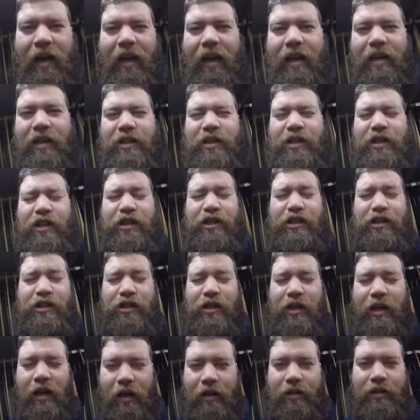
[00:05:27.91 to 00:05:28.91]
it is
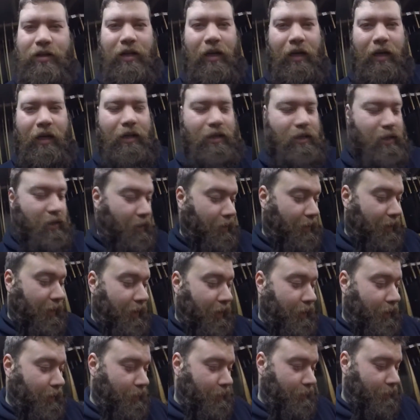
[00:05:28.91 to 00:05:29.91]
disgusting
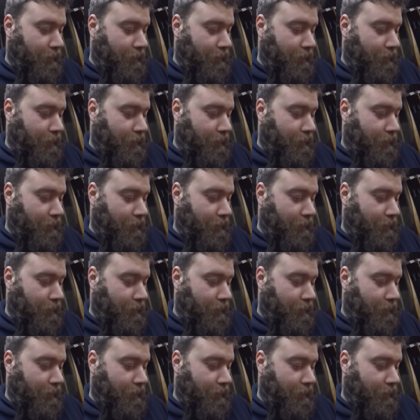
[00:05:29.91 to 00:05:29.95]
inside.